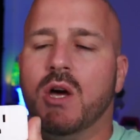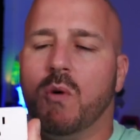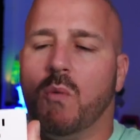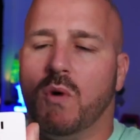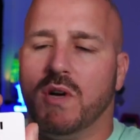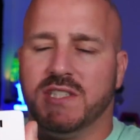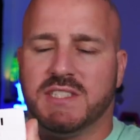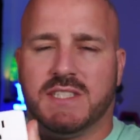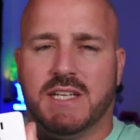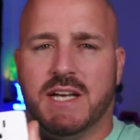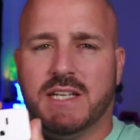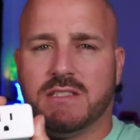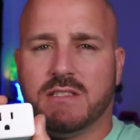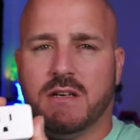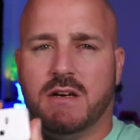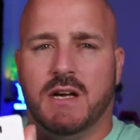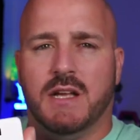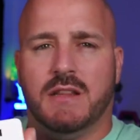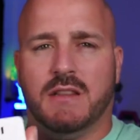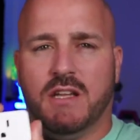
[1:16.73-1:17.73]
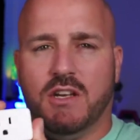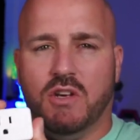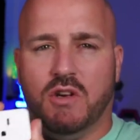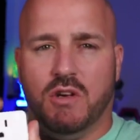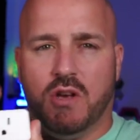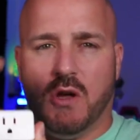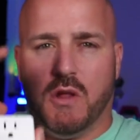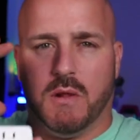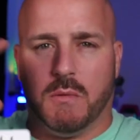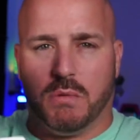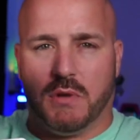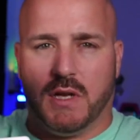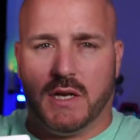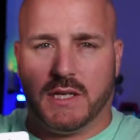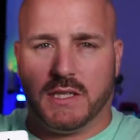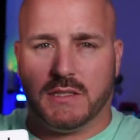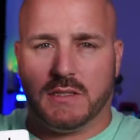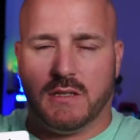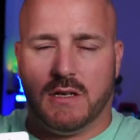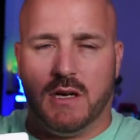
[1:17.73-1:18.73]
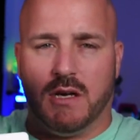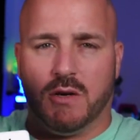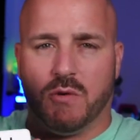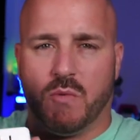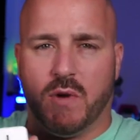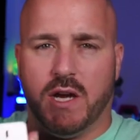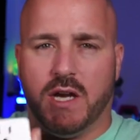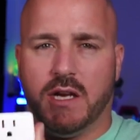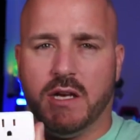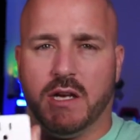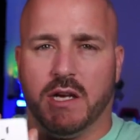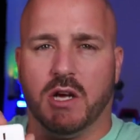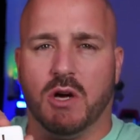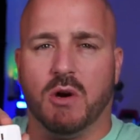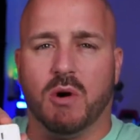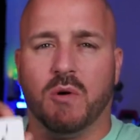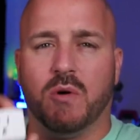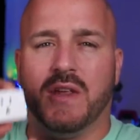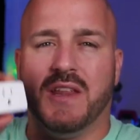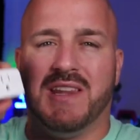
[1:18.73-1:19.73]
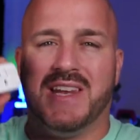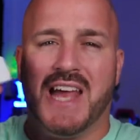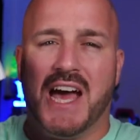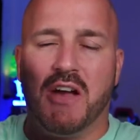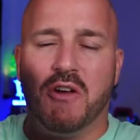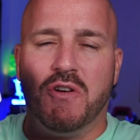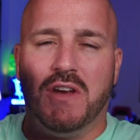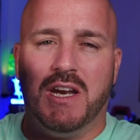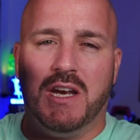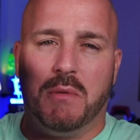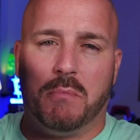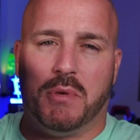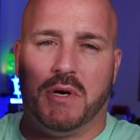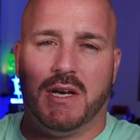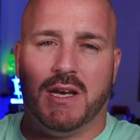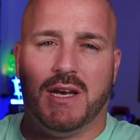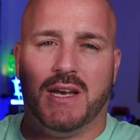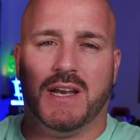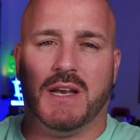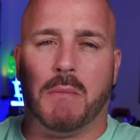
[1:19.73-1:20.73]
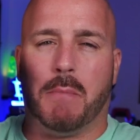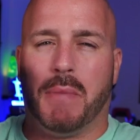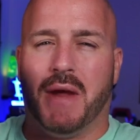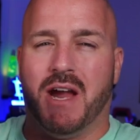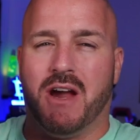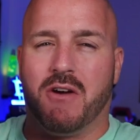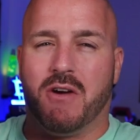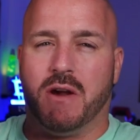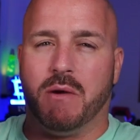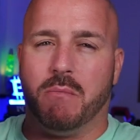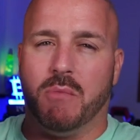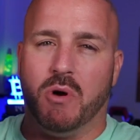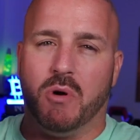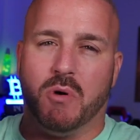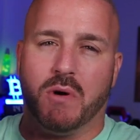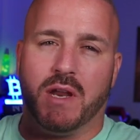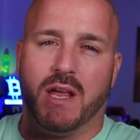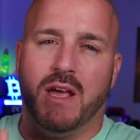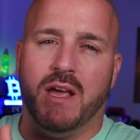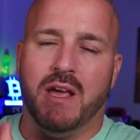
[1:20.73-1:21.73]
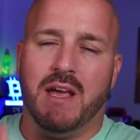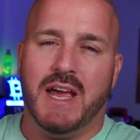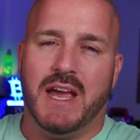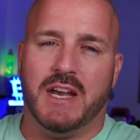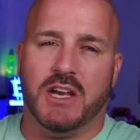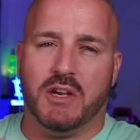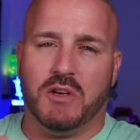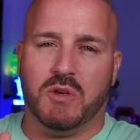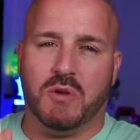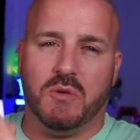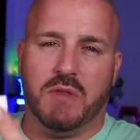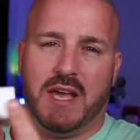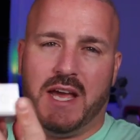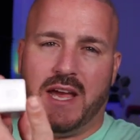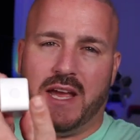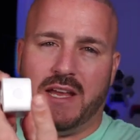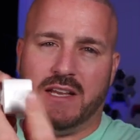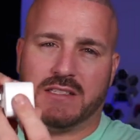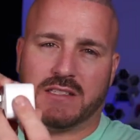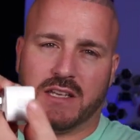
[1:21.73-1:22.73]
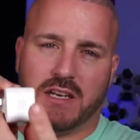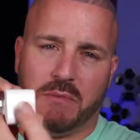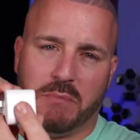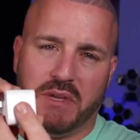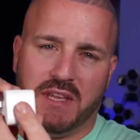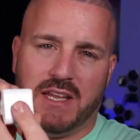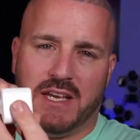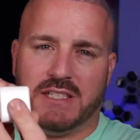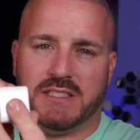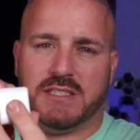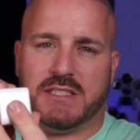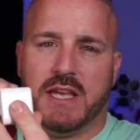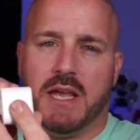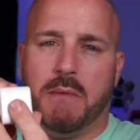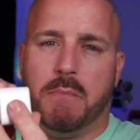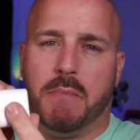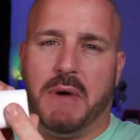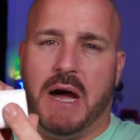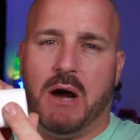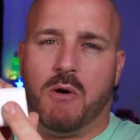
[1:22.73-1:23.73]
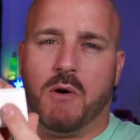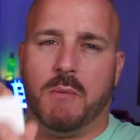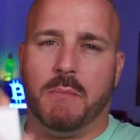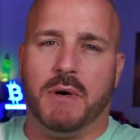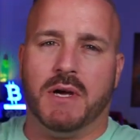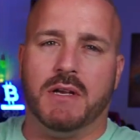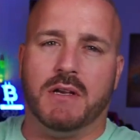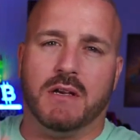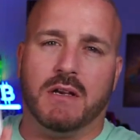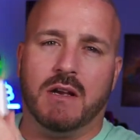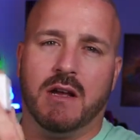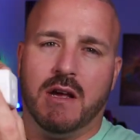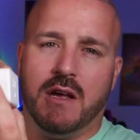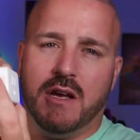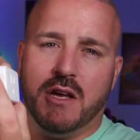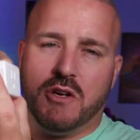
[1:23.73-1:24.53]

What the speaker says: Once that's on, then you know the plug is on, ready to go. Now you need to put it into pairing mode, and to do that, it's going to be that same power button.